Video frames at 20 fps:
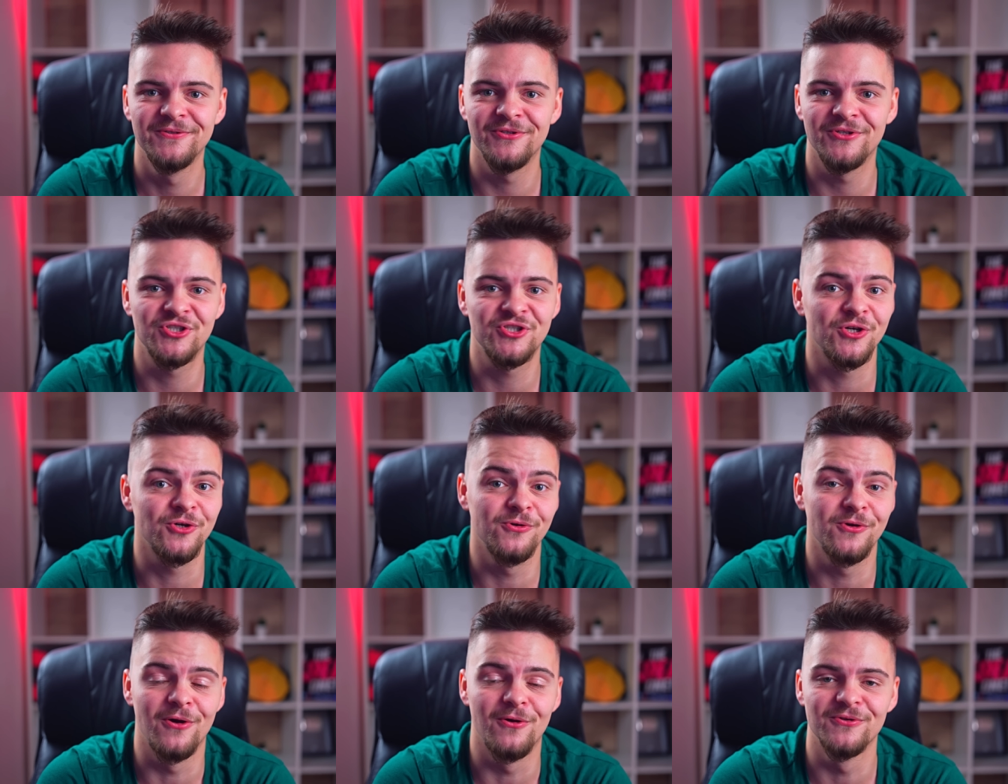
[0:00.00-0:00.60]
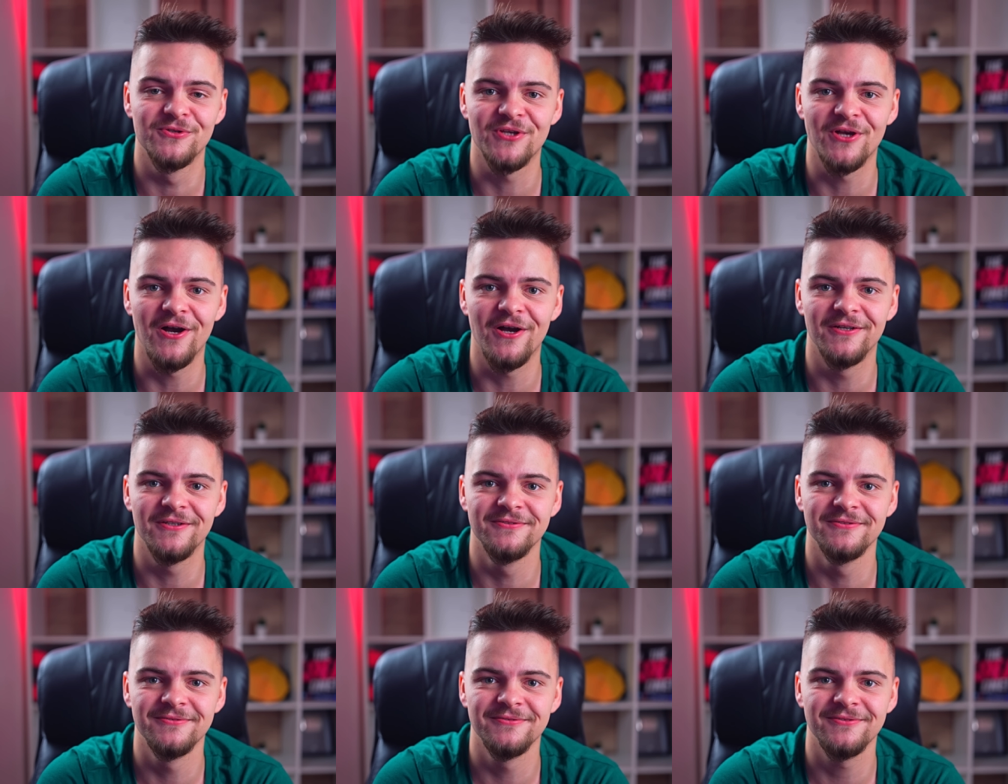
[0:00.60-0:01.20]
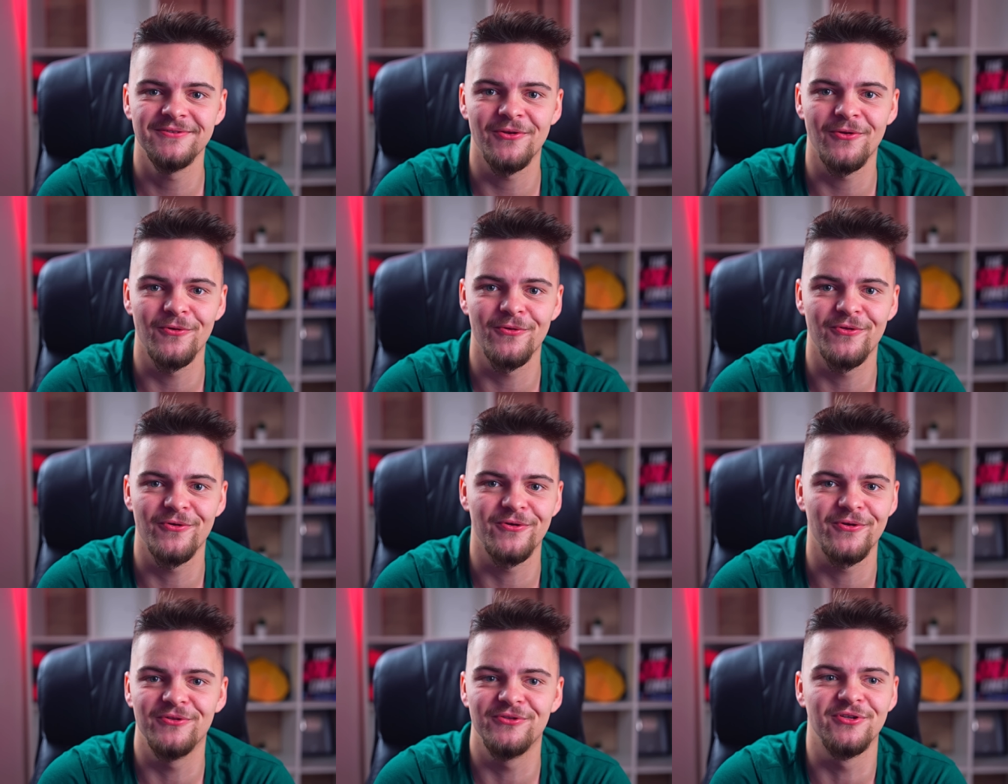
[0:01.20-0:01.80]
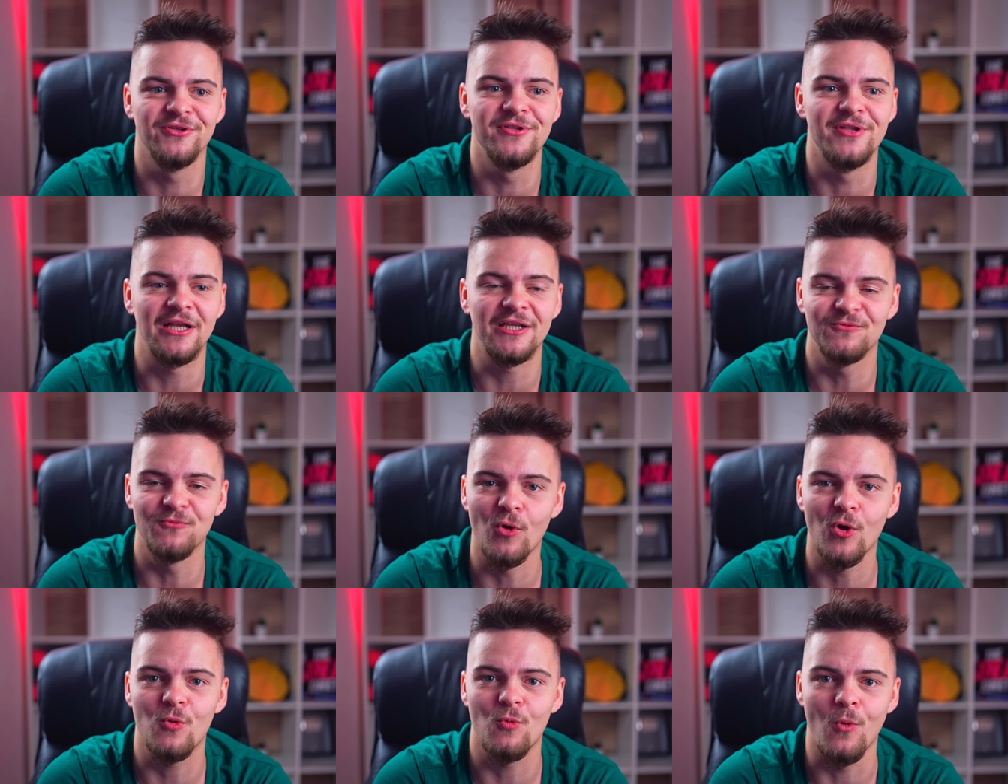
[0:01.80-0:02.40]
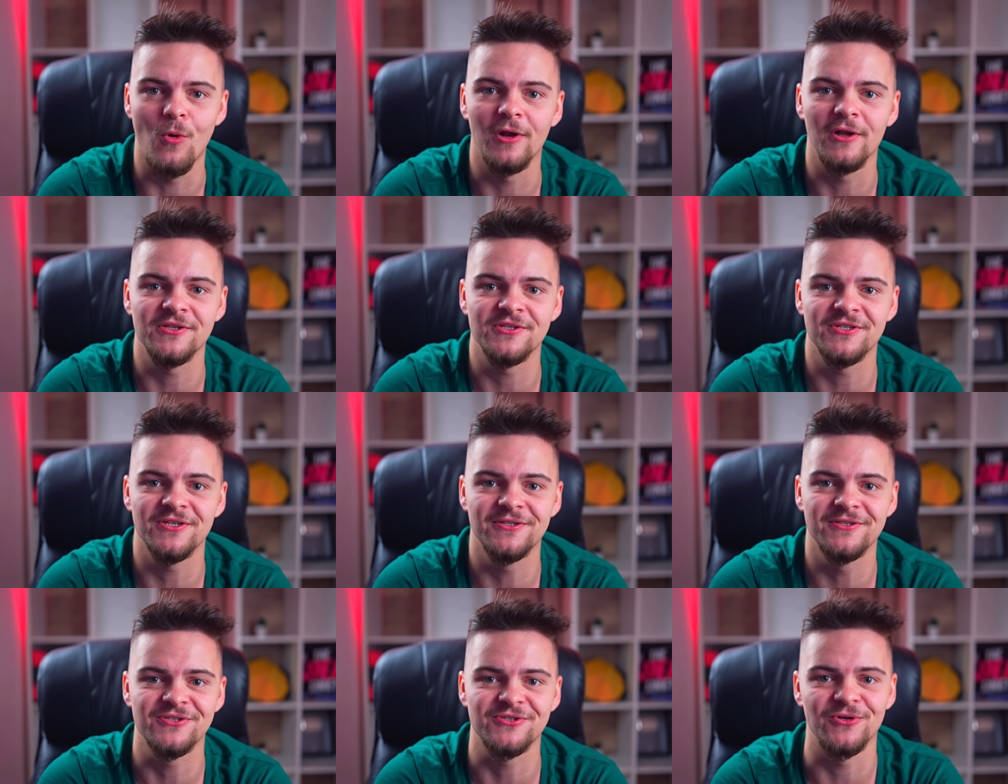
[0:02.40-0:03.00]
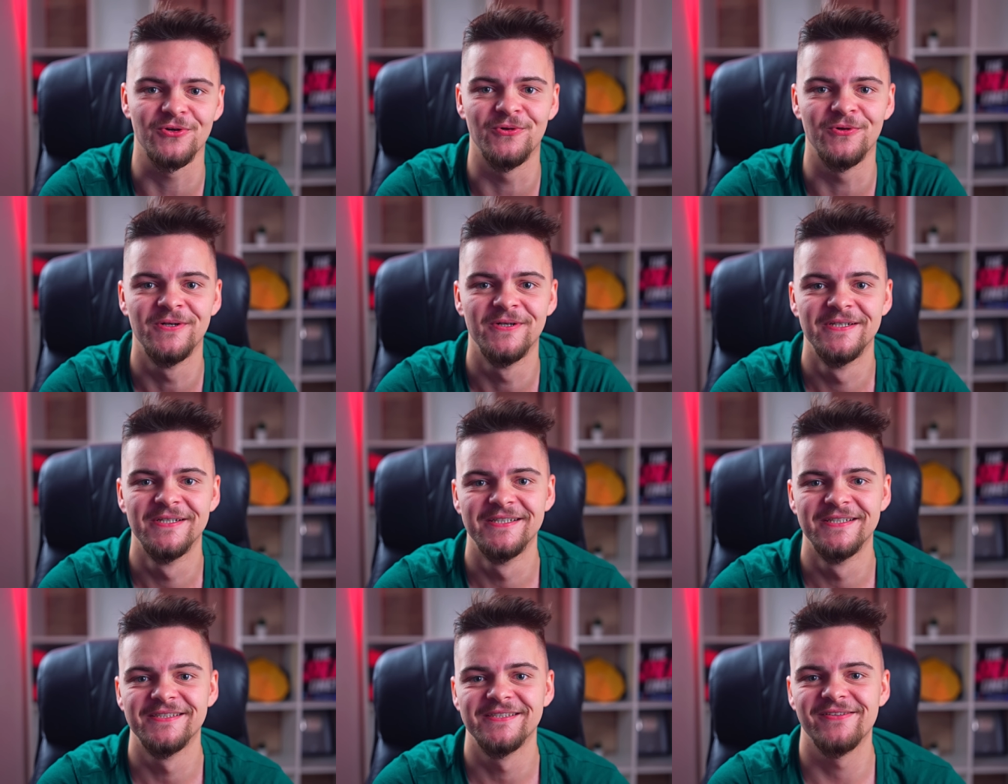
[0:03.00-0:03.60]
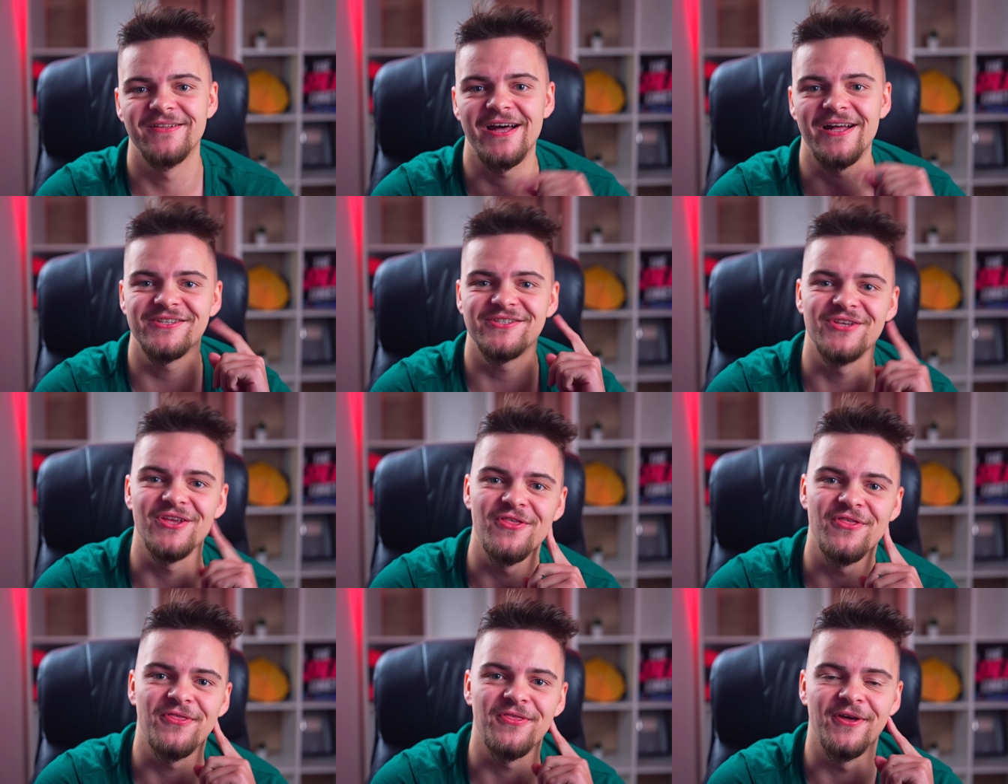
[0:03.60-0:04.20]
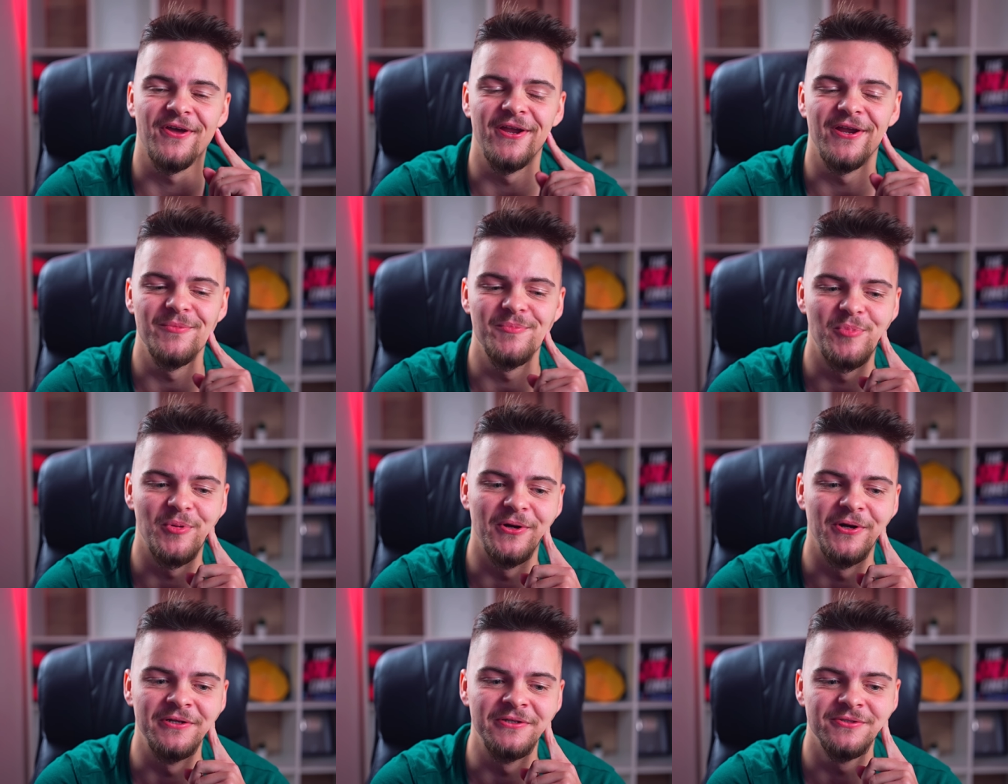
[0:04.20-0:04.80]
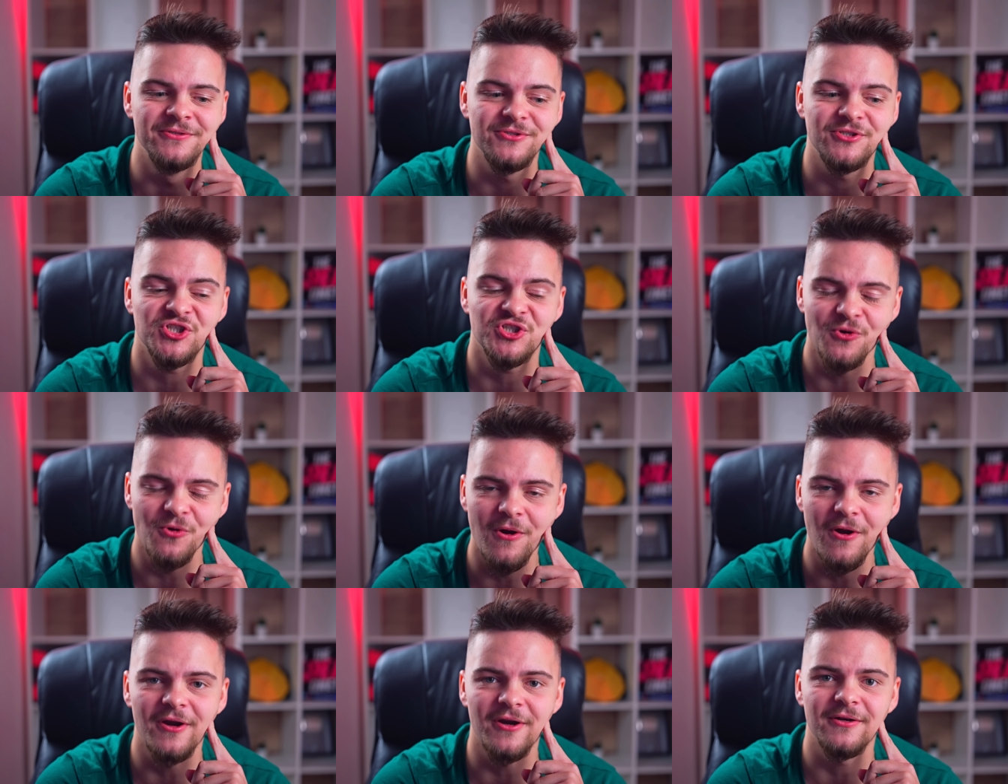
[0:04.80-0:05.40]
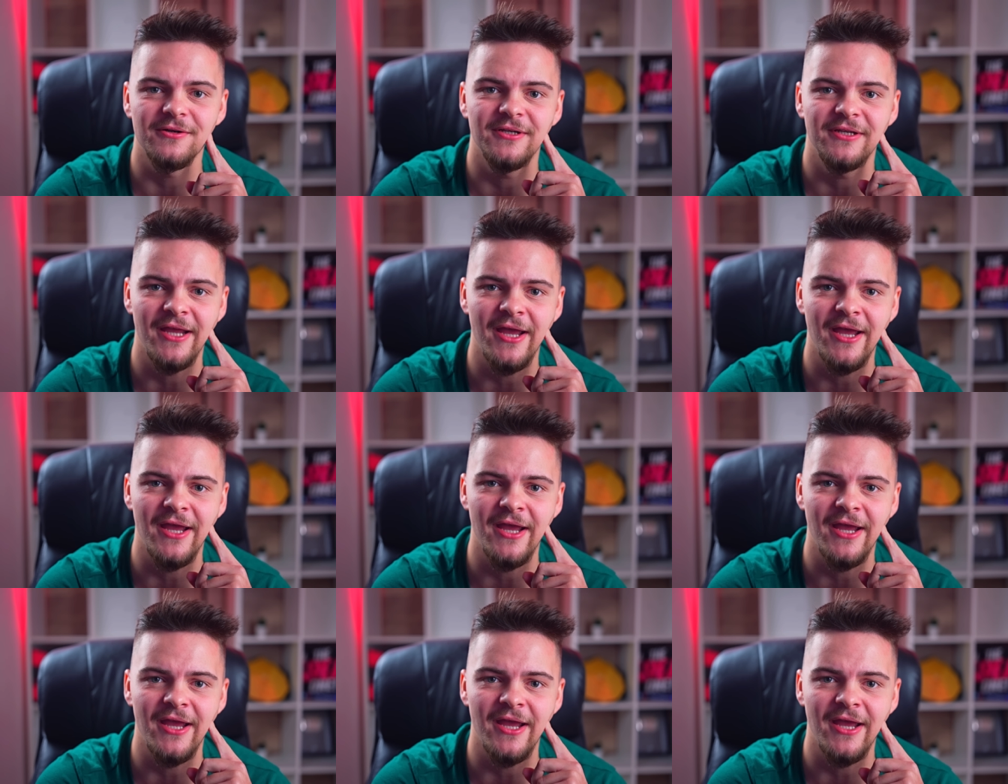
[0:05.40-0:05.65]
The show goes on, you know, the, the network wants it, so that's a thing. But sure,